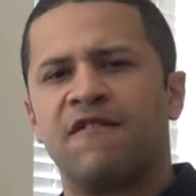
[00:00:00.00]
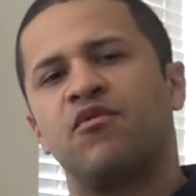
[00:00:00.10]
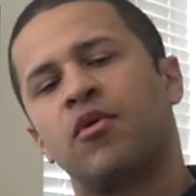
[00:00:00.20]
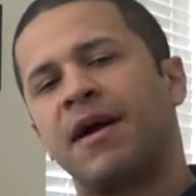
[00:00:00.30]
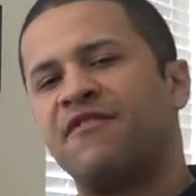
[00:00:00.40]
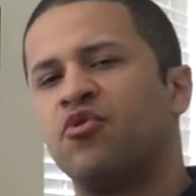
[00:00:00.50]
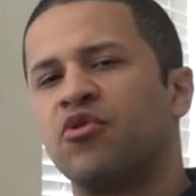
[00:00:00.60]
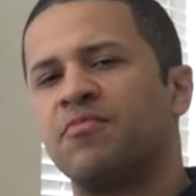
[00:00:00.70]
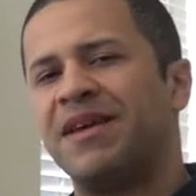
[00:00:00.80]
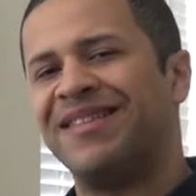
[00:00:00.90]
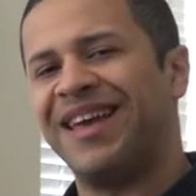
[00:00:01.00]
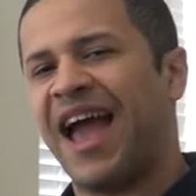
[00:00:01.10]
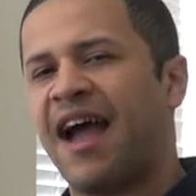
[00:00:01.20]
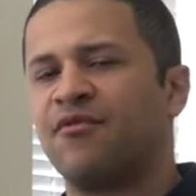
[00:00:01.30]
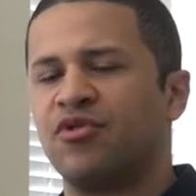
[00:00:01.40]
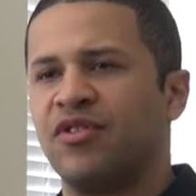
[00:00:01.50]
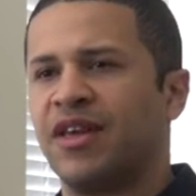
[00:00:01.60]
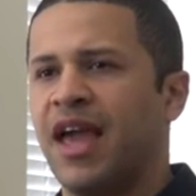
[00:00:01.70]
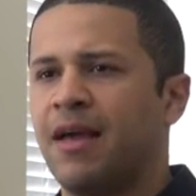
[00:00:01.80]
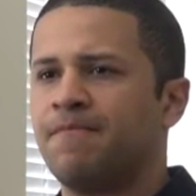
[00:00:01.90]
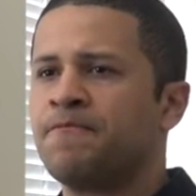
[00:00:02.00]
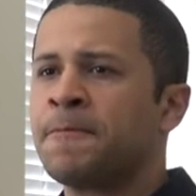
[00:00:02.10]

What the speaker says: 4x4s being the average in the game.